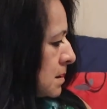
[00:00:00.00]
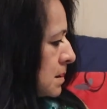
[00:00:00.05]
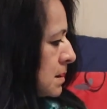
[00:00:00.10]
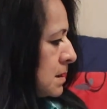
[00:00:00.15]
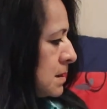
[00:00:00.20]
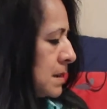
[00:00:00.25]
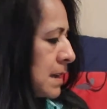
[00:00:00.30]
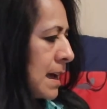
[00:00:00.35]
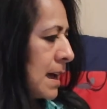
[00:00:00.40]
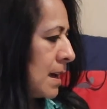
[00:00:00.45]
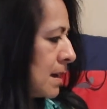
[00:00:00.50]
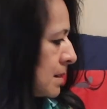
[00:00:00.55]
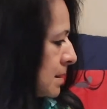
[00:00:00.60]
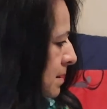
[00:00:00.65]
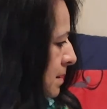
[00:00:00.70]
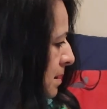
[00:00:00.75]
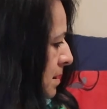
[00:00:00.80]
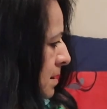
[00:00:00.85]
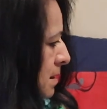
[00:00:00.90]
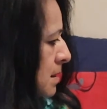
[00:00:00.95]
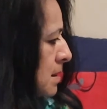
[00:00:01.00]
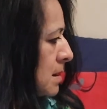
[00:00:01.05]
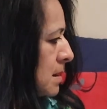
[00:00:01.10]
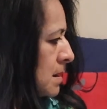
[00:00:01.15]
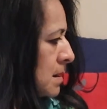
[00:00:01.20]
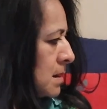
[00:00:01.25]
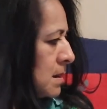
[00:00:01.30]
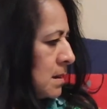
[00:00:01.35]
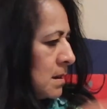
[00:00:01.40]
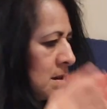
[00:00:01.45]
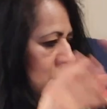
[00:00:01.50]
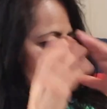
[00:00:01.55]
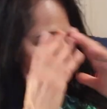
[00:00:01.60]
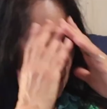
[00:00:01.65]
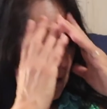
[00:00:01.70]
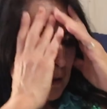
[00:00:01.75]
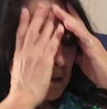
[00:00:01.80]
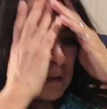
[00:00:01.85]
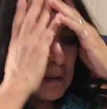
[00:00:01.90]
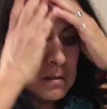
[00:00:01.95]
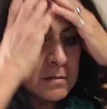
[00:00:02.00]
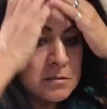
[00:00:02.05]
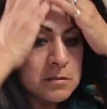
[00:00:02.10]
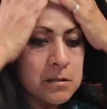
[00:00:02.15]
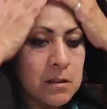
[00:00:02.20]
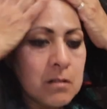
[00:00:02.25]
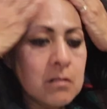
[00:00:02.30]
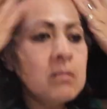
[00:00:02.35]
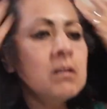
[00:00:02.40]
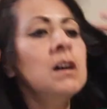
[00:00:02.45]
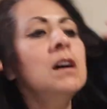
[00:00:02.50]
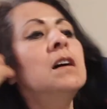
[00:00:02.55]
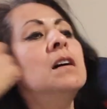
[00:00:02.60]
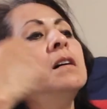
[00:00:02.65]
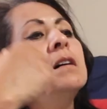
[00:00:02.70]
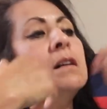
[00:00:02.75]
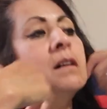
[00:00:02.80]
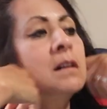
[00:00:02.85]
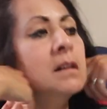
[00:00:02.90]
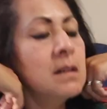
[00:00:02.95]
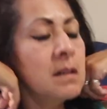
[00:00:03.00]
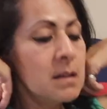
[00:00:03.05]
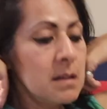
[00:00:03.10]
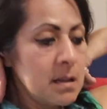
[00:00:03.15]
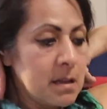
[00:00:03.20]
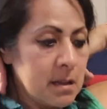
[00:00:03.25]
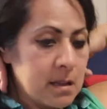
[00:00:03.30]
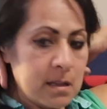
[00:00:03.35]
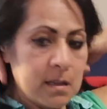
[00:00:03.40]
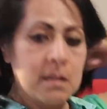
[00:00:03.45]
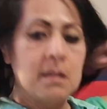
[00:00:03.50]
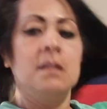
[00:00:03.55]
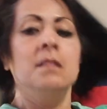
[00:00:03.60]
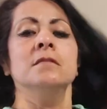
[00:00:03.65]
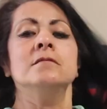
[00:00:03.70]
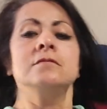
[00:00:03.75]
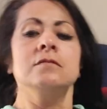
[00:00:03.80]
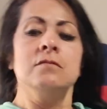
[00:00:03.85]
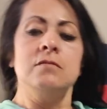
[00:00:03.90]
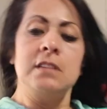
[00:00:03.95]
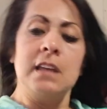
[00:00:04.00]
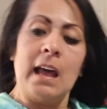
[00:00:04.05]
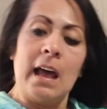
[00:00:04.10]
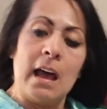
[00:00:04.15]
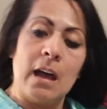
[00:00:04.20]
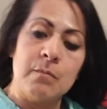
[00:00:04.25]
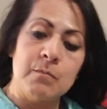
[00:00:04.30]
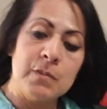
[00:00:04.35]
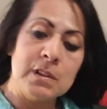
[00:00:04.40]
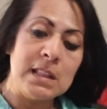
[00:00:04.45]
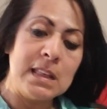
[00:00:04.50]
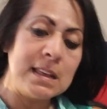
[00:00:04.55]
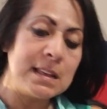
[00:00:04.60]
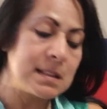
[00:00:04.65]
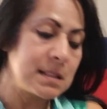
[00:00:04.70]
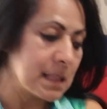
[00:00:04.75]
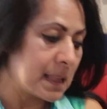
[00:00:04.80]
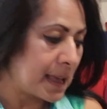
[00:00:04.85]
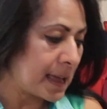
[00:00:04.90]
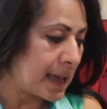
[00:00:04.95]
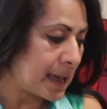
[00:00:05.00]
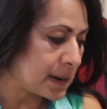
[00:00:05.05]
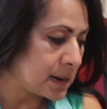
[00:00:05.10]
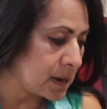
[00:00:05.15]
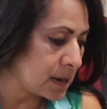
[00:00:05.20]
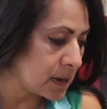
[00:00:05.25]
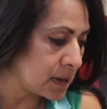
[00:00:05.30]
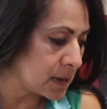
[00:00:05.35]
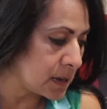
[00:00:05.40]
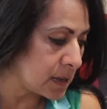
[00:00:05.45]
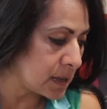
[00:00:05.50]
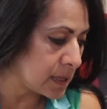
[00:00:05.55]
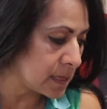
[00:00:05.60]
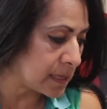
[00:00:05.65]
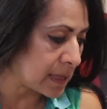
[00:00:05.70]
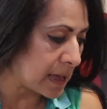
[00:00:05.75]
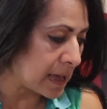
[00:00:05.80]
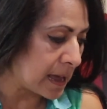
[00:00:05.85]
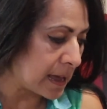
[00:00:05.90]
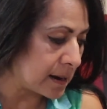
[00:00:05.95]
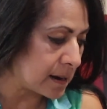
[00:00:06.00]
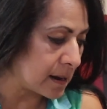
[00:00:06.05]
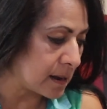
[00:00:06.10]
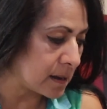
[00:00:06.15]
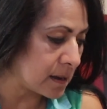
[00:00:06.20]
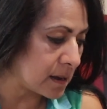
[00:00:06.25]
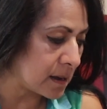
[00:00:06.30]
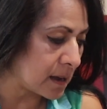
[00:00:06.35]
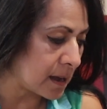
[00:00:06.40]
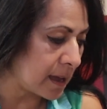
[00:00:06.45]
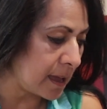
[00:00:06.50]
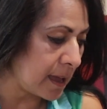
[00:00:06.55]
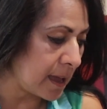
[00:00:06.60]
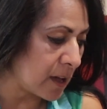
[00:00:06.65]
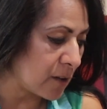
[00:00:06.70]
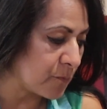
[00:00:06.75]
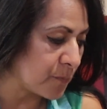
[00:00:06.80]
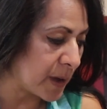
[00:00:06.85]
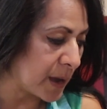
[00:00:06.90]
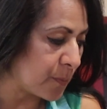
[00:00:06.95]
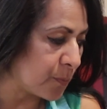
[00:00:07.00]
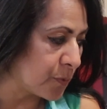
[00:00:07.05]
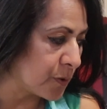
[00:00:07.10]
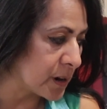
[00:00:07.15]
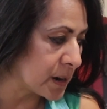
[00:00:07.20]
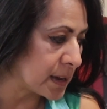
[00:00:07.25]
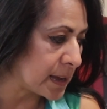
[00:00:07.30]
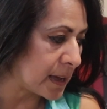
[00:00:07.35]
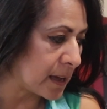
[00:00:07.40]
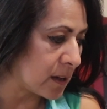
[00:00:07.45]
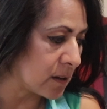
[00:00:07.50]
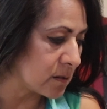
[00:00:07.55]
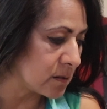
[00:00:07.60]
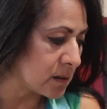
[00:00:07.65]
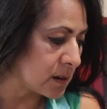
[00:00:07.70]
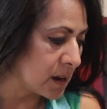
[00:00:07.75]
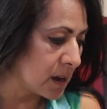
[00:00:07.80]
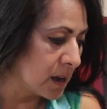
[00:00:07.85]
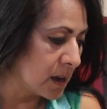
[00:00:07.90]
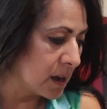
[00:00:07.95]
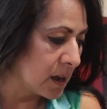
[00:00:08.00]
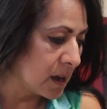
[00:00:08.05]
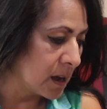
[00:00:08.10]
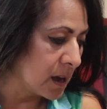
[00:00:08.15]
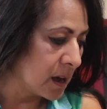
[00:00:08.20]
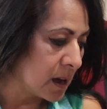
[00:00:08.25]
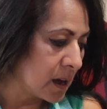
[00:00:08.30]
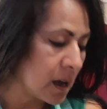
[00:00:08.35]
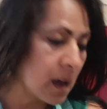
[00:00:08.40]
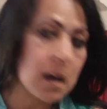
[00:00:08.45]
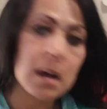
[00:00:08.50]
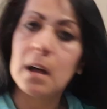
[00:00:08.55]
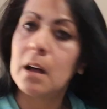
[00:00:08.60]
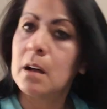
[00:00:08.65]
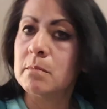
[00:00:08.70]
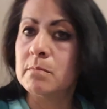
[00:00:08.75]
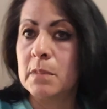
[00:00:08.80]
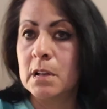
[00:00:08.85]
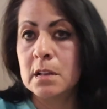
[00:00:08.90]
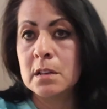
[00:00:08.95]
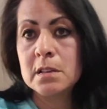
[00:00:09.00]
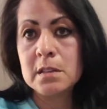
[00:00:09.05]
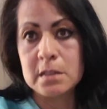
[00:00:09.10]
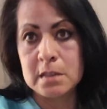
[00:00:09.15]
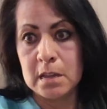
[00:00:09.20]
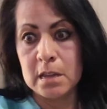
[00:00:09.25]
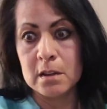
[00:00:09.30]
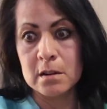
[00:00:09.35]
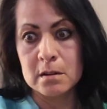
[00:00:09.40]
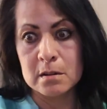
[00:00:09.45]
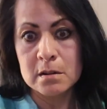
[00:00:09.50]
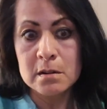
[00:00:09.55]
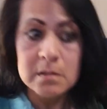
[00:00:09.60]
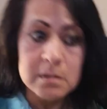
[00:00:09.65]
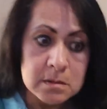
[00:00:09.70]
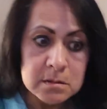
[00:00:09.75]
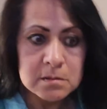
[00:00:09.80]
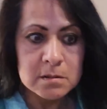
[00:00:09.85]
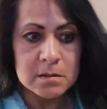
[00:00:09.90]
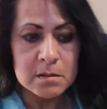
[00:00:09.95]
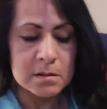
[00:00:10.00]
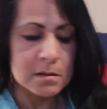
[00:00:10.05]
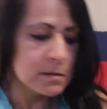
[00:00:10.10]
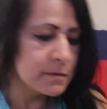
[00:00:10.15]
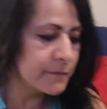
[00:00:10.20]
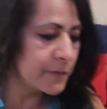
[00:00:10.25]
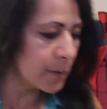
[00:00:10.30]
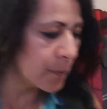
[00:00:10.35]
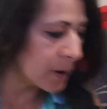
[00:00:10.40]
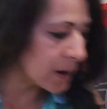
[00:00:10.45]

Yeah. So yeah, I'm really glad that I have my workout gear, if you